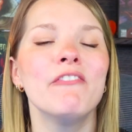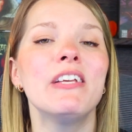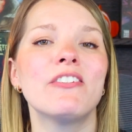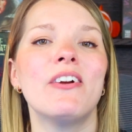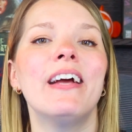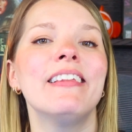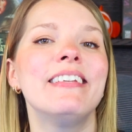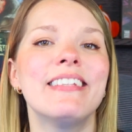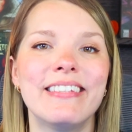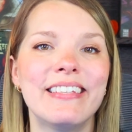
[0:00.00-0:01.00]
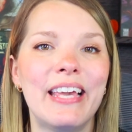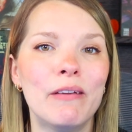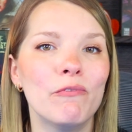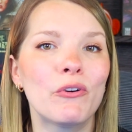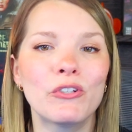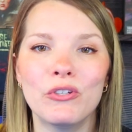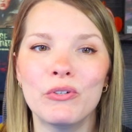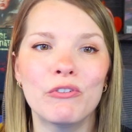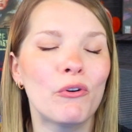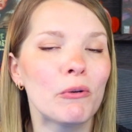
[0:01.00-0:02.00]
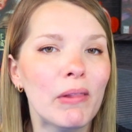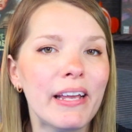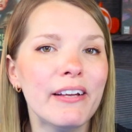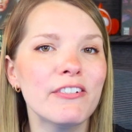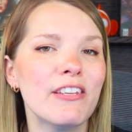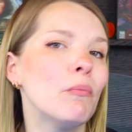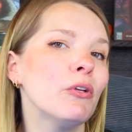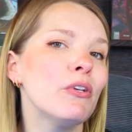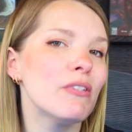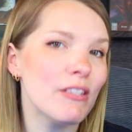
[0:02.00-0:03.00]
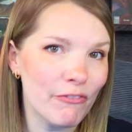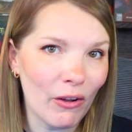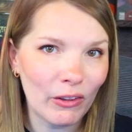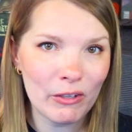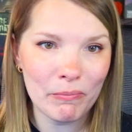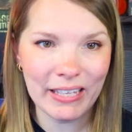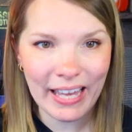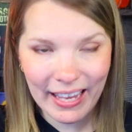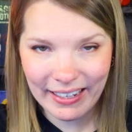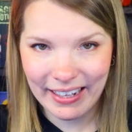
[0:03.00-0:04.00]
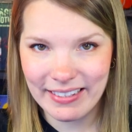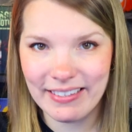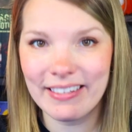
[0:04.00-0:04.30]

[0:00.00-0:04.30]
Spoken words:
Feaster Island is a game for 2 to 4 players and will use the following mechanics: